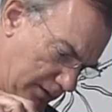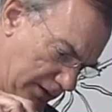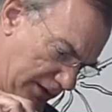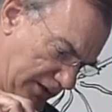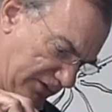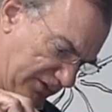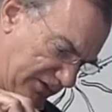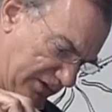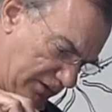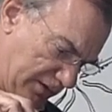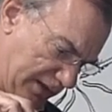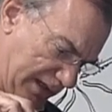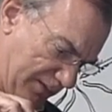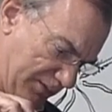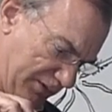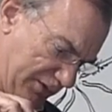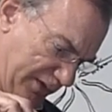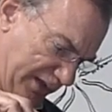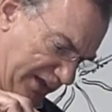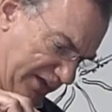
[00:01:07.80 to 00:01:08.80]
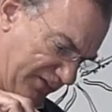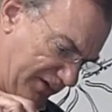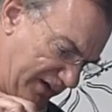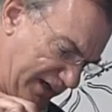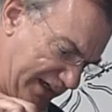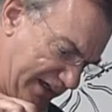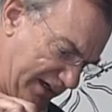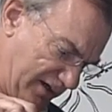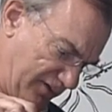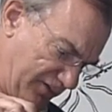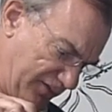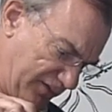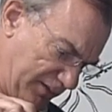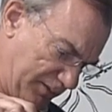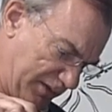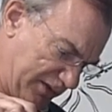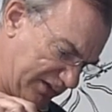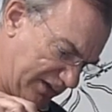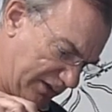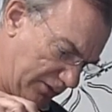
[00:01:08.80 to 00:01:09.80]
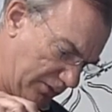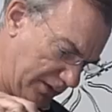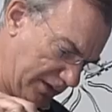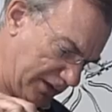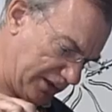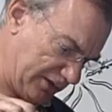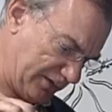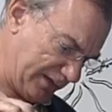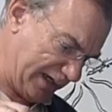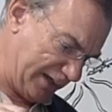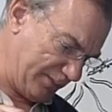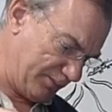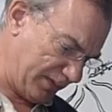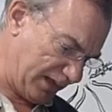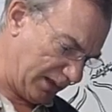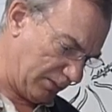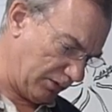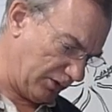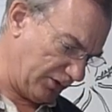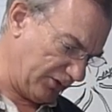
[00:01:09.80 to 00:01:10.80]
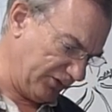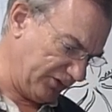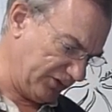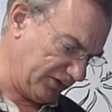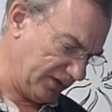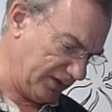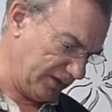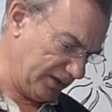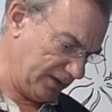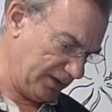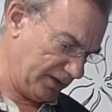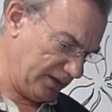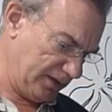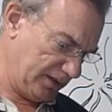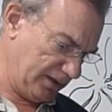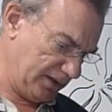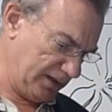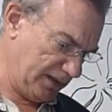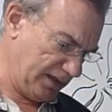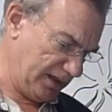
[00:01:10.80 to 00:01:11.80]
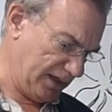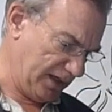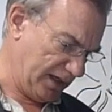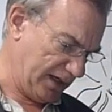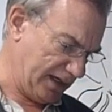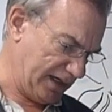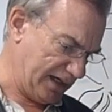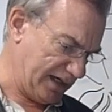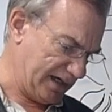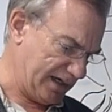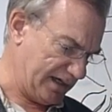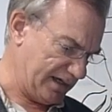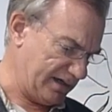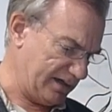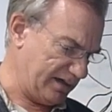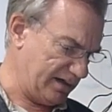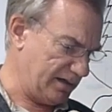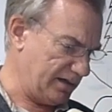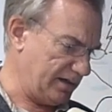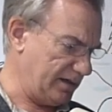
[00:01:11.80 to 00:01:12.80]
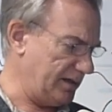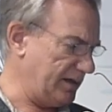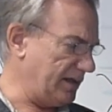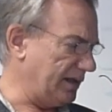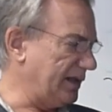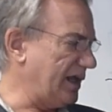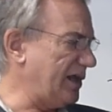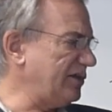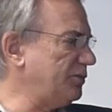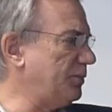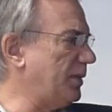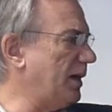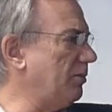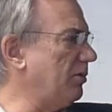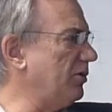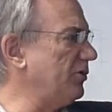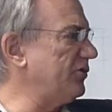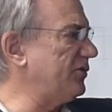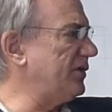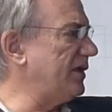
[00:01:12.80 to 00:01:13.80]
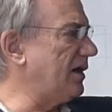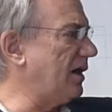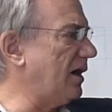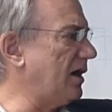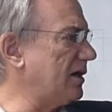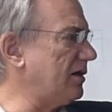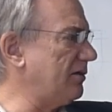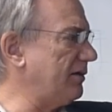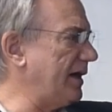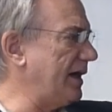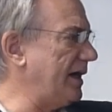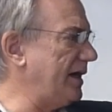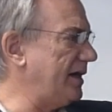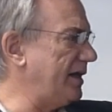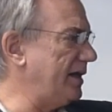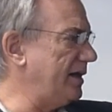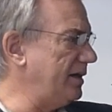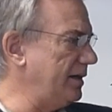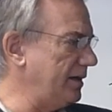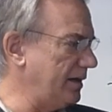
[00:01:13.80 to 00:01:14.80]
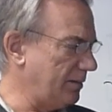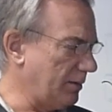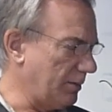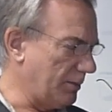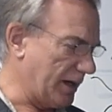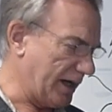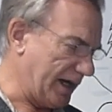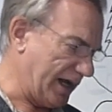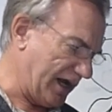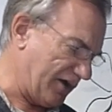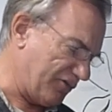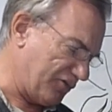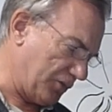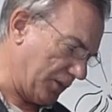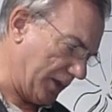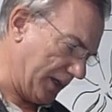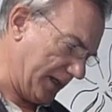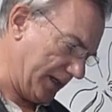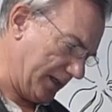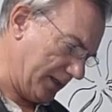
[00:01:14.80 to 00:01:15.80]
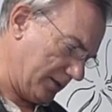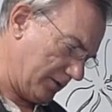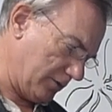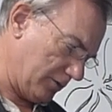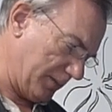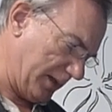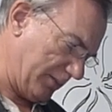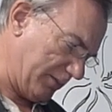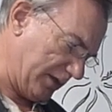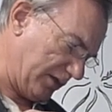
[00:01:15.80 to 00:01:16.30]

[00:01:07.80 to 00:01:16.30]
And so now I'm doing it very carefully because I don't want to create bubbles. And the less bubbles that are created, I'm about halfway, or maybe